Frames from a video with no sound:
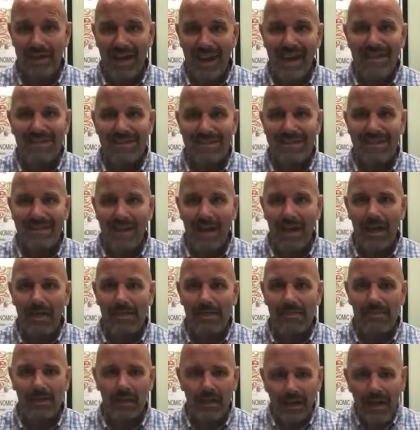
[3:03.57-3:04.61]
NASA
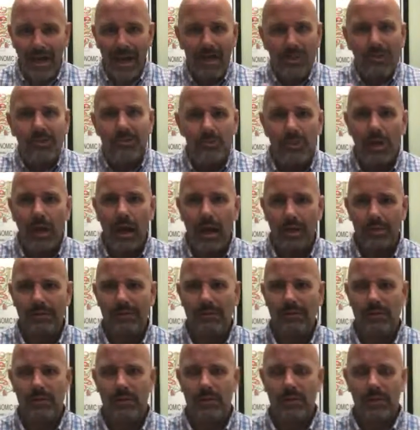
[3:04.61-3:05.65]
guys on
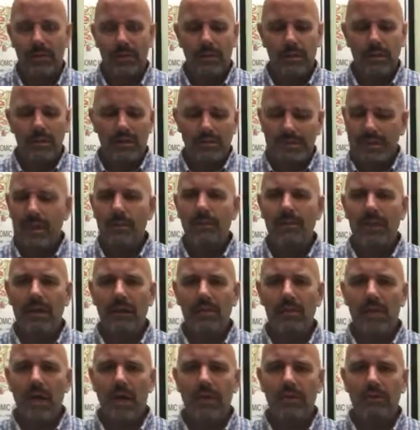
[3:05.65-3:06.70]
astronauts. Same
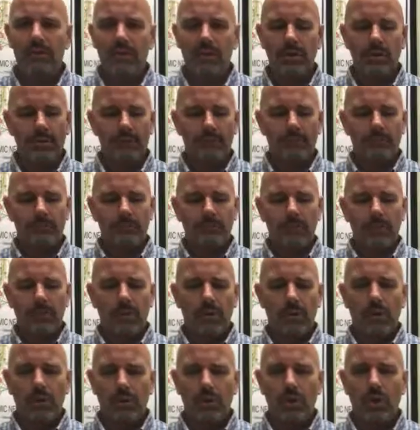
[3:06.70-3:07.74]
technology
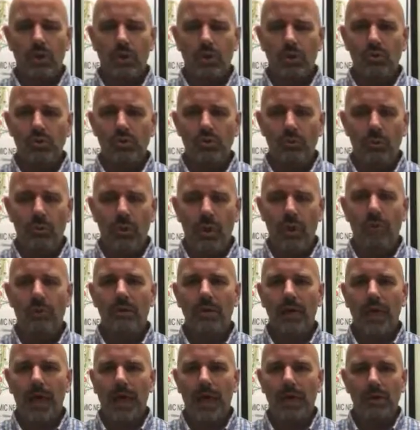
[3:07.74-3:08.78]
shows whether
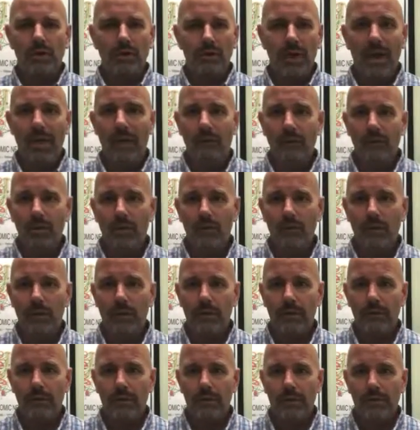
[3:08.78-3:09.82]
or not you have nerve
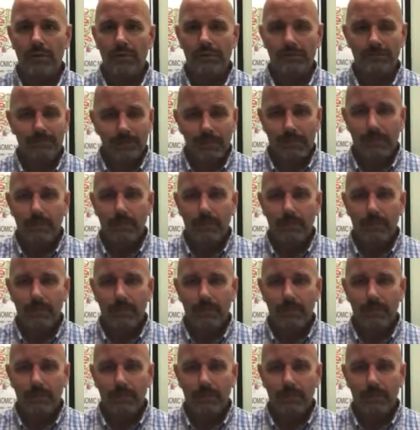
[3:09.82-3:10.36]
interference.